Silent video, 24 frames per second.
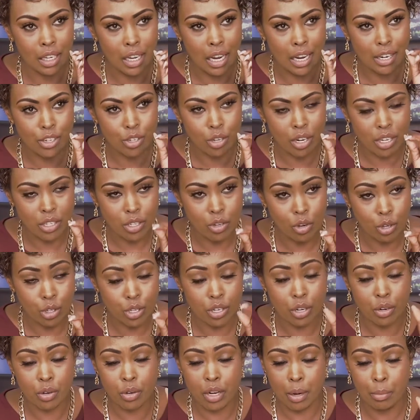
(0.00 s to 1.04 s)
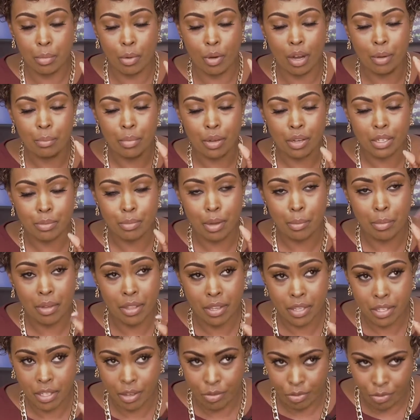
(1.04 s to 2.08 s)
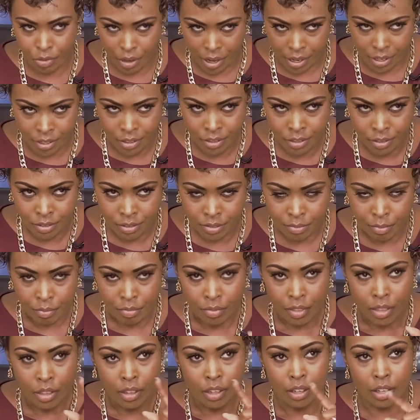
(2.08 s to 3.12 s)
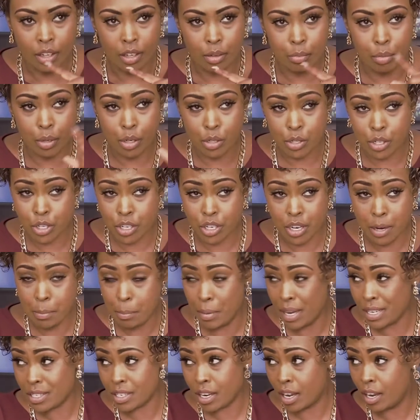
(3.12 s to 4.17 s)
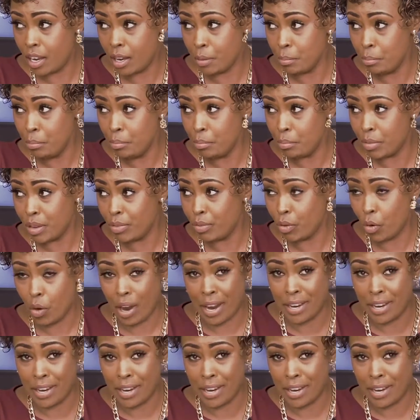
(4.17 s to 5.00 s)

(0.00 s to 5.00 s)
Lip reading: I trust Goshen, number one, because my mother said fine, because she met him before